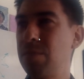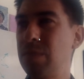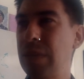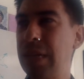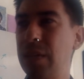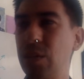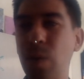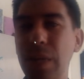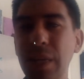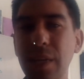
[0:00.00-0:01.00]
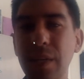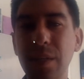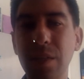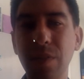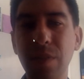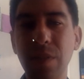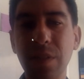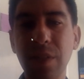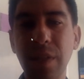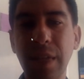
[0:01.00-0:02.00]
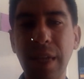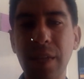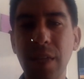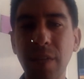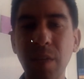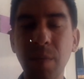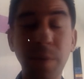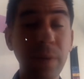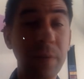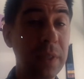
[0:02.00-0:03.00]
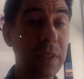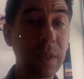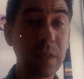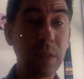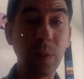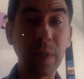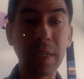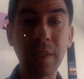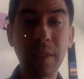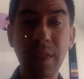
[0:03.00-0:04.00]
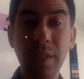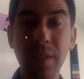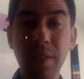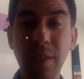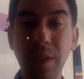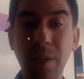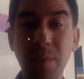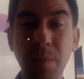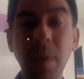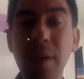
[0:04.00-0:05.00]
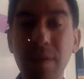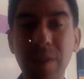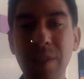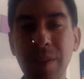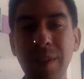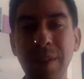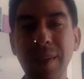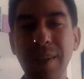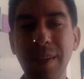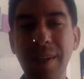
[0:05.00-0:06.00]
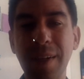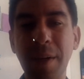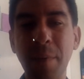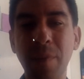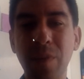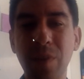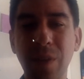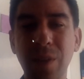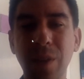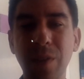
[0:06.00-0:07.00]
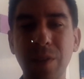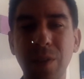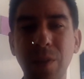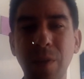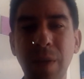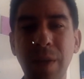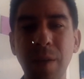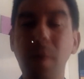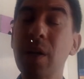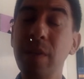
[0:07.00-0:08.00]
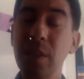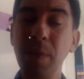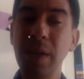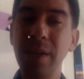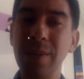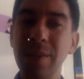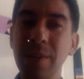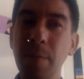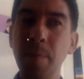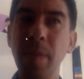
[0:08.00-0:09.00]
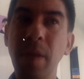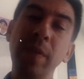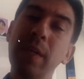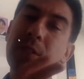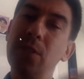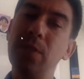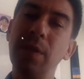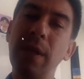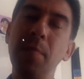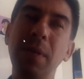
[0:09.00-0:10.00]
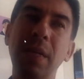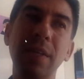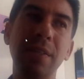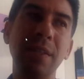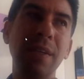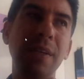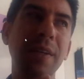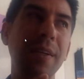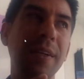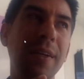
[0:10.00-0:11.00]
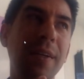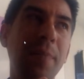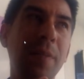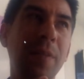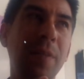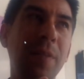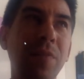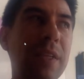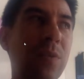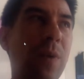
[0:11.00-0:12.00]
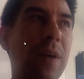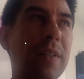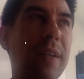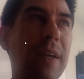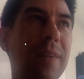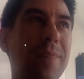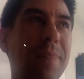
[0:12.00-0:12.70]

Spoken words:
10, 20 years for studying HIV, people have been doing in months for SARS-CoV-2. Part of it's because of the history, right? Because there's a few things. One is that